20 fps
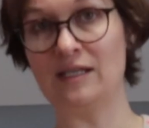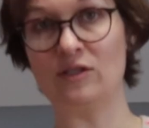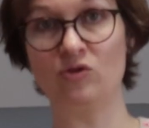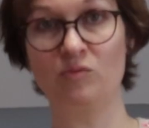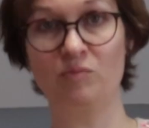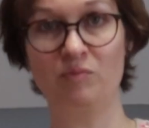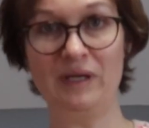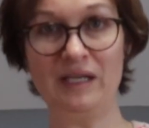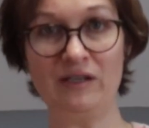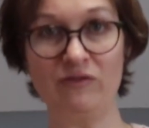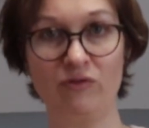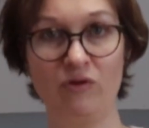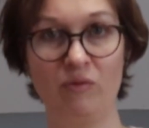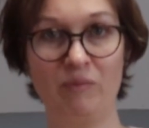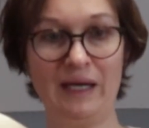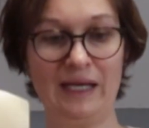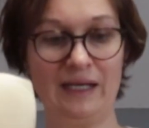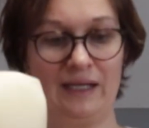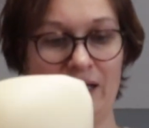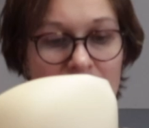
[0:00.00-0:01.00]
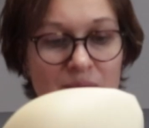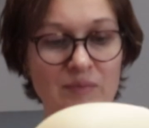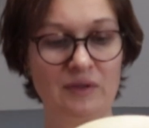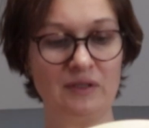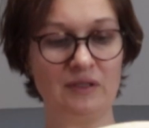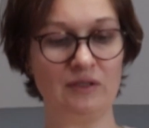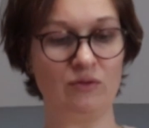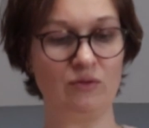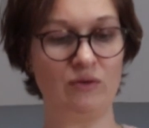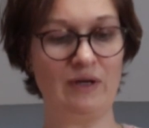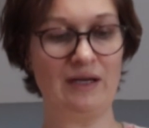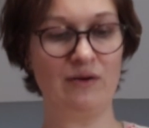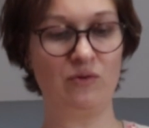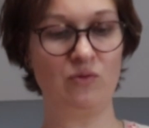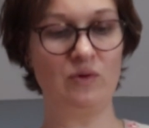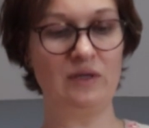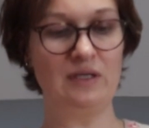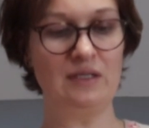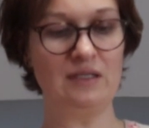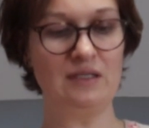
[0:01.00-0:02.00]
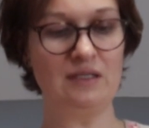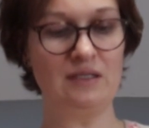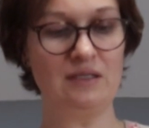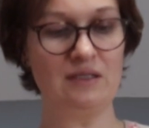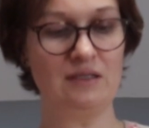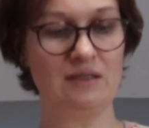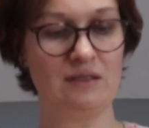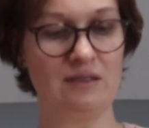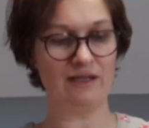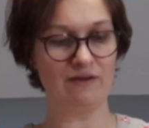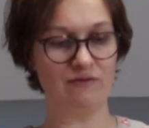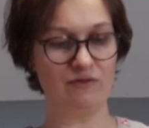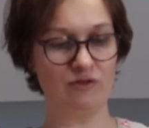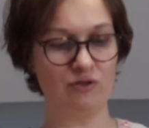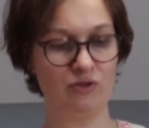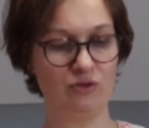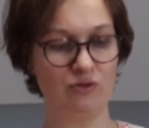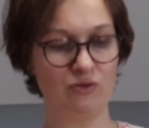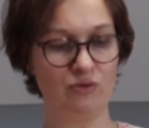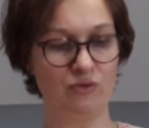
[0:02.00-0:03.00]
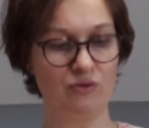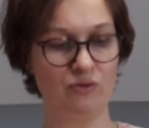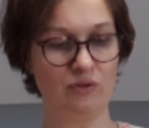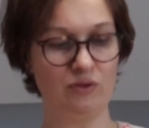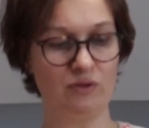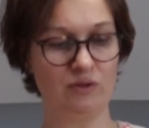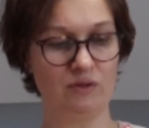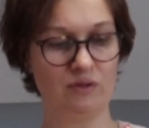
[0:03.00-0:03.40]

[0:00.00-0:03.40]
are too big for my cups, so I will have to